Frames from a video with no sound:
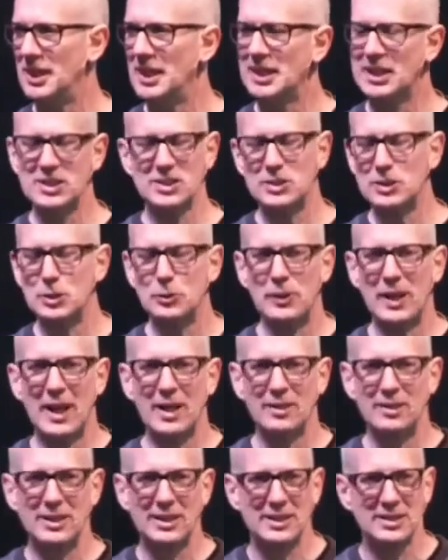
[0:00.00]
Because the
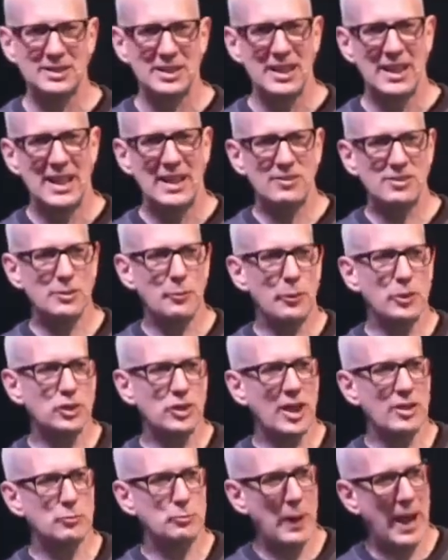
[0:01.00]
reality is, if someone
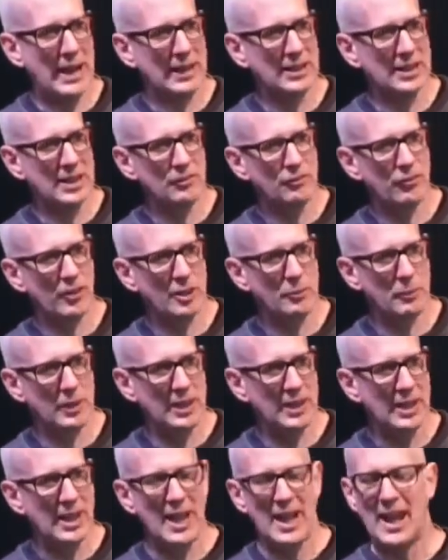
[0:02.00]
drives badly in front of
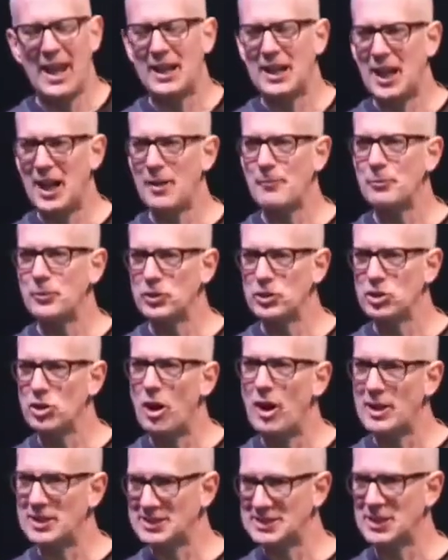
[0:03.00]
me and I'm
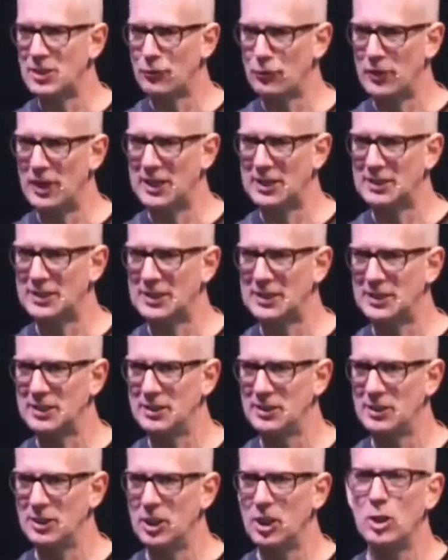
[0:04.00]
not
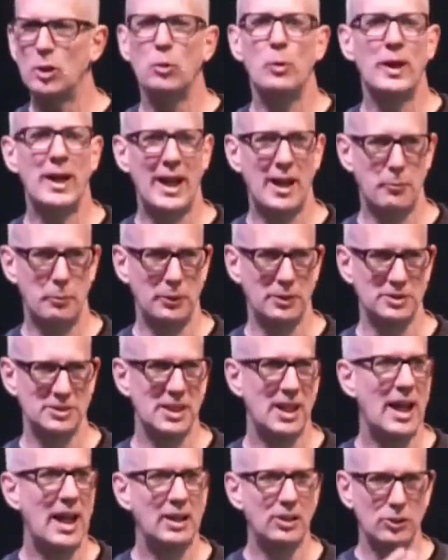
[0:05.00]
self-regulated, what happens?
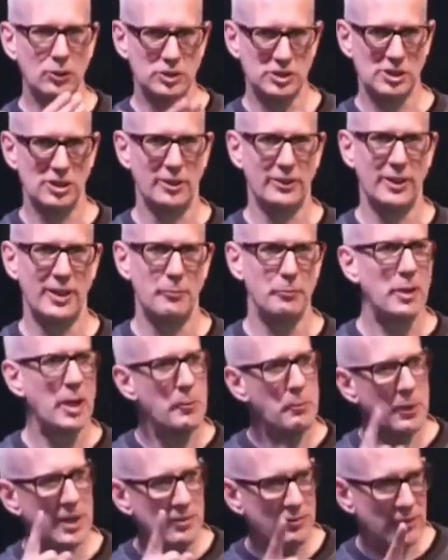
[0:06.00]
I lose it on them.
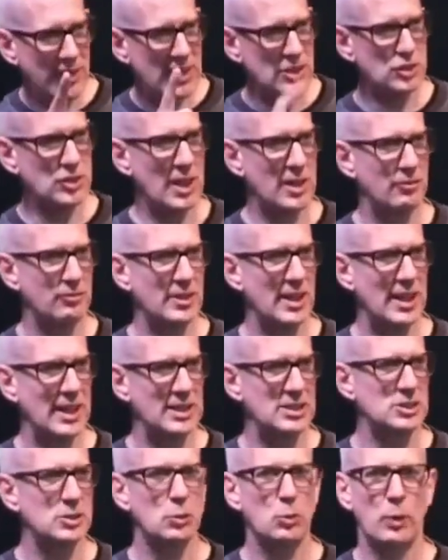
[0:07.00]
But if they drive
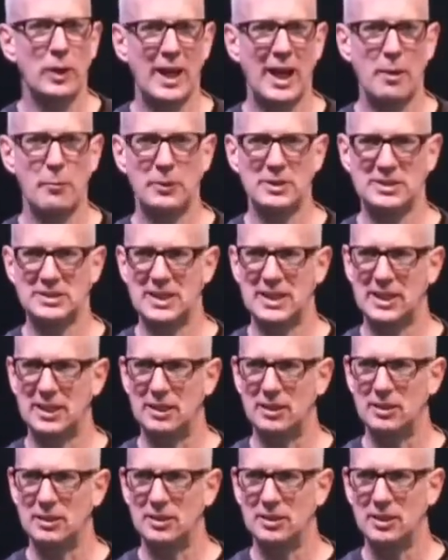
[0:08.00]
nice, what happens then?
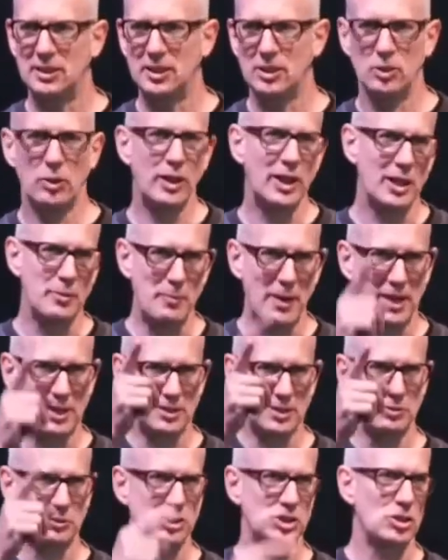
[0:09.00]
Well, I get mad
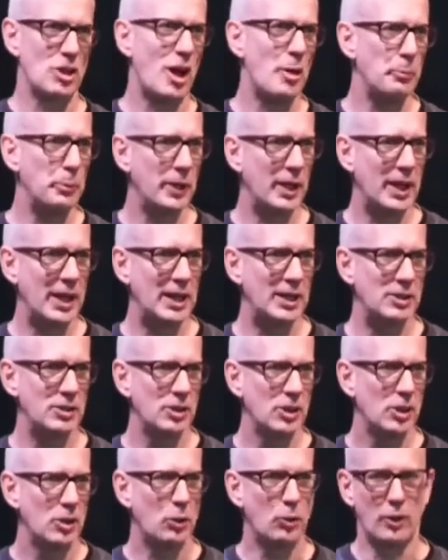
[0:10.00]
at the stoplight,
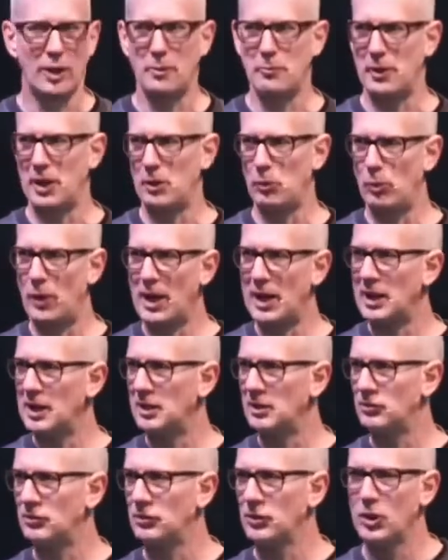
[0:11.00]
or at my
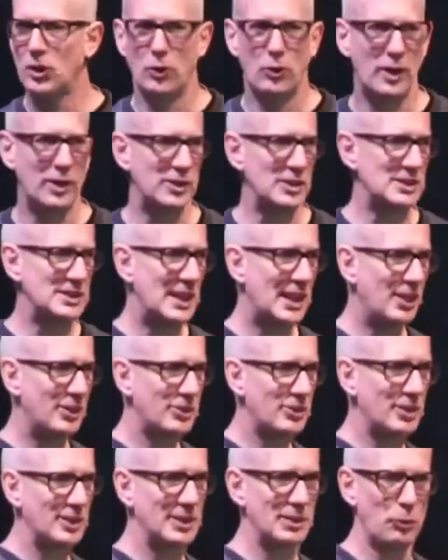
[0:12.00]
wife, or at the
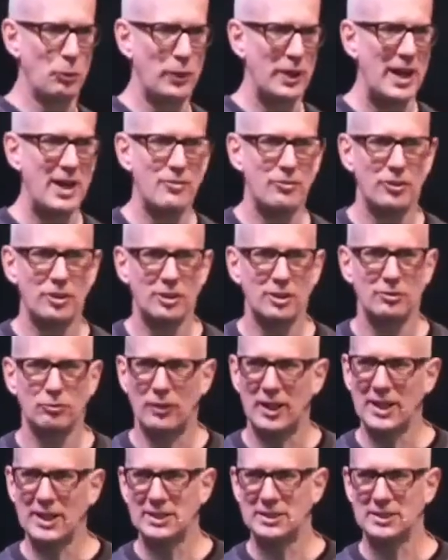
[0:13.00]
teller, at the whatever,
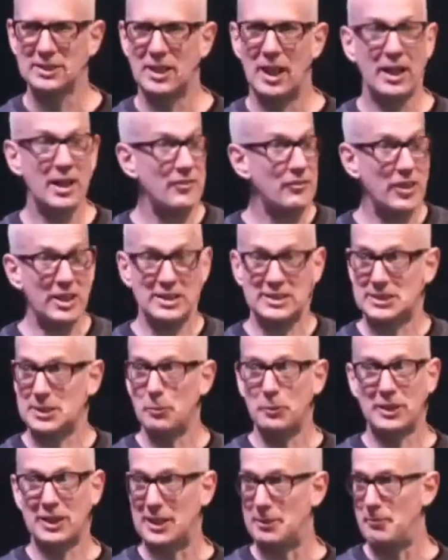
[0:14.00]
right? I'm going to find
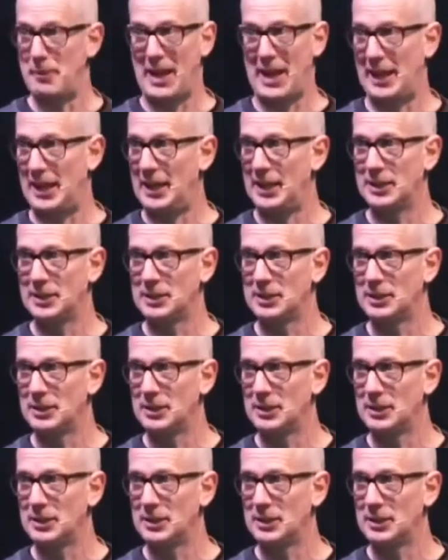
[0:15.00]
someone to get mad at.